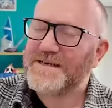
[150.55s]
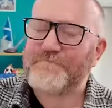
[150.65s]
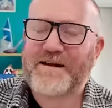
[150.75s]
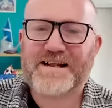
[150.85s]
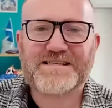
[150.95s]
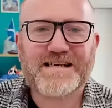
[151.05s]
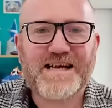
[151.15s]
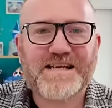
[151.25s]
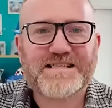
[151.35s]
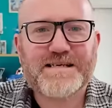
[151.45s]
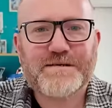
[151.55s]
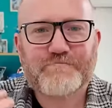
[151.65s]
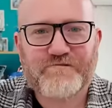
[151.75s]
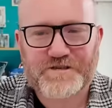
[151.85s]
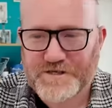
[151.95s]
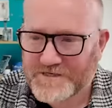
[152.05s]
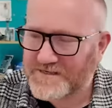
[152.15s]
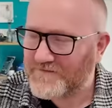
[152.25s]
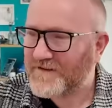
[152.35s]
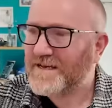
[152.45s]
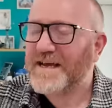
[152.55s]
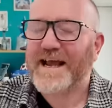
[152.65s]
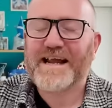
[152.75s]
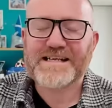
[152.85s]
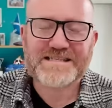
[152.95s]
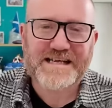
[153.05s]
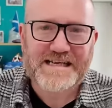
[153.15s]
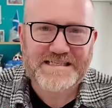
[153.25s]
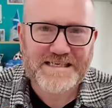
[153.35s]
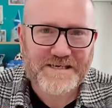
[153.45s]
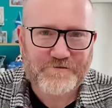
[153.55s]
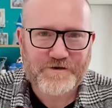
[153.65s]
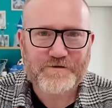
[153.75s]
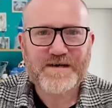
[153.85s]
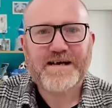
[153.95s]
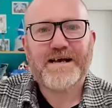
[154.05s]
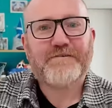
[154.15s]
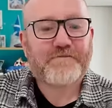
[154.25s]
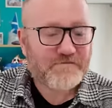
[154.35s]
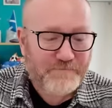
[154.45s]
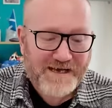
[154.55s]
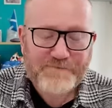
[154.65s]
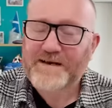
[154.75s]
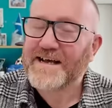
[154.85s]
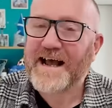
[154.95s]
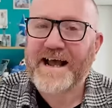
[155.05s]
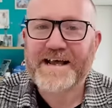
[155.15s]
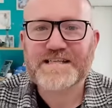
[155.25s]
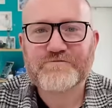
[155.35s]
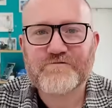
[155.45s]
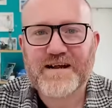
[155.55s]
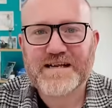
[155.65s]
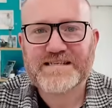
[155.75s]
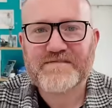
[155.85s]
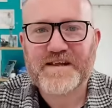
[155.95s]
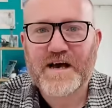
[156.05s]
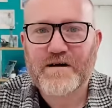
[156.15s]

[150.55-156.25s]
The plant is productive. It is easy to grow. For a pepper, it is relatively